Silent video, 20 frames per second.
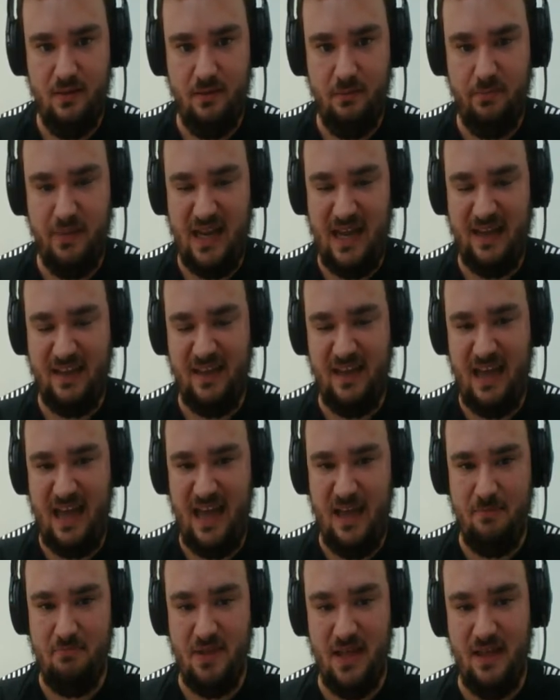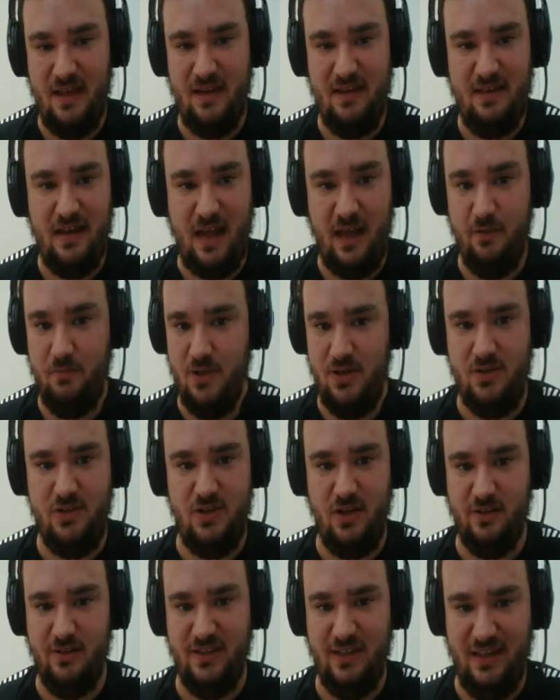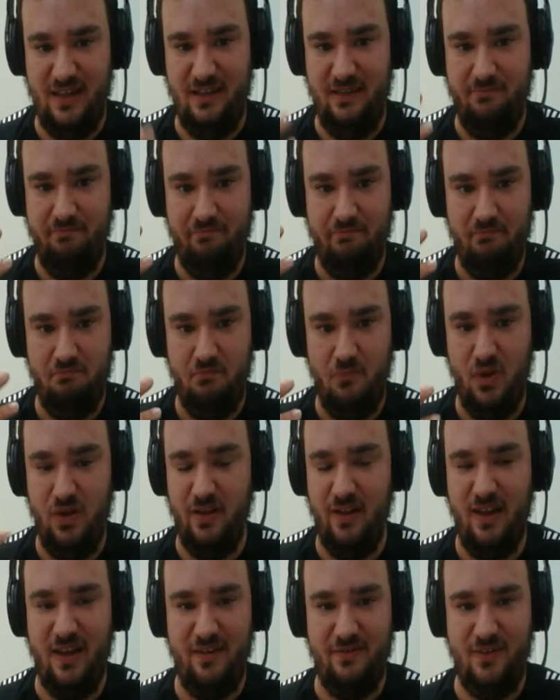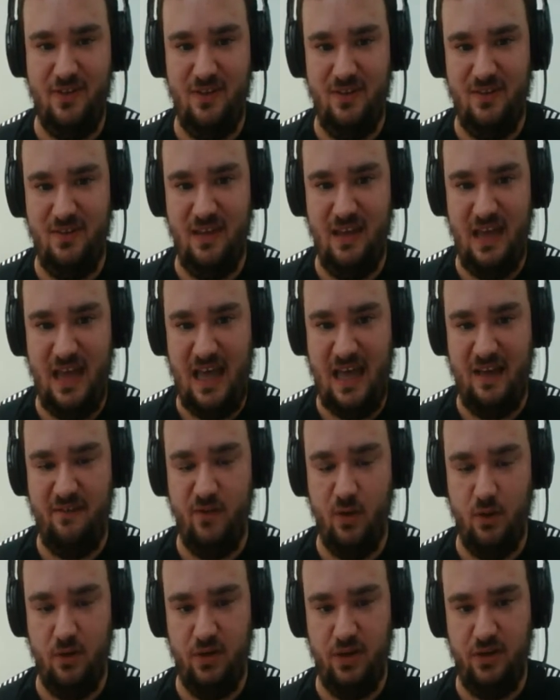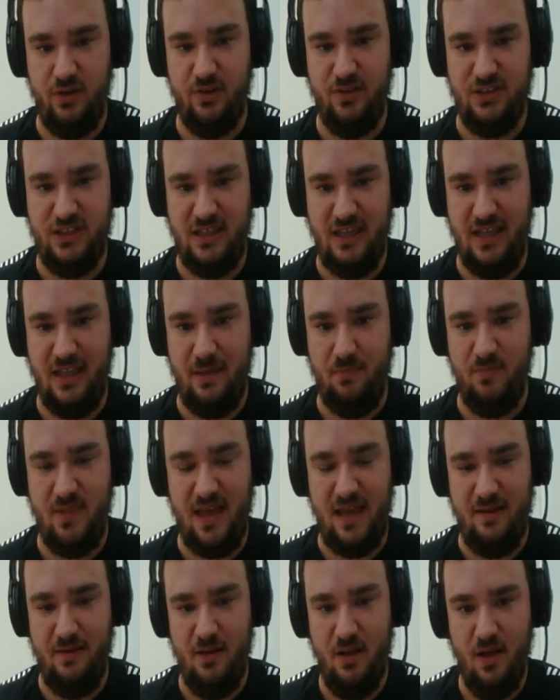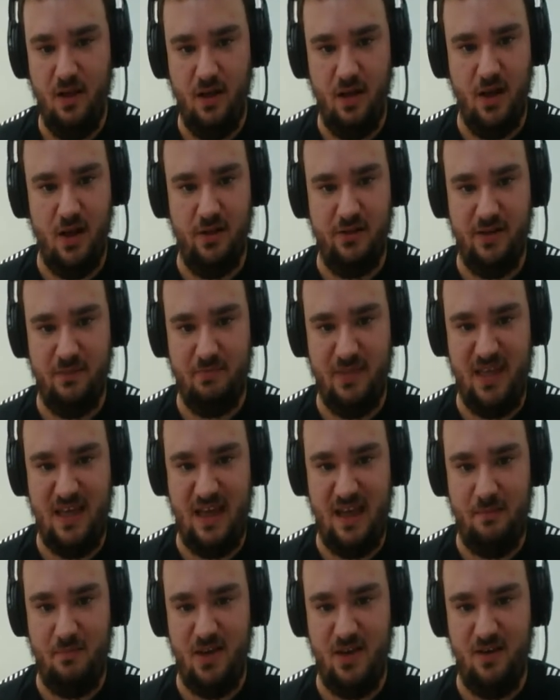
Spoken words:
black cape, and I would totally would love to have Horikoshi keep that awesome cape and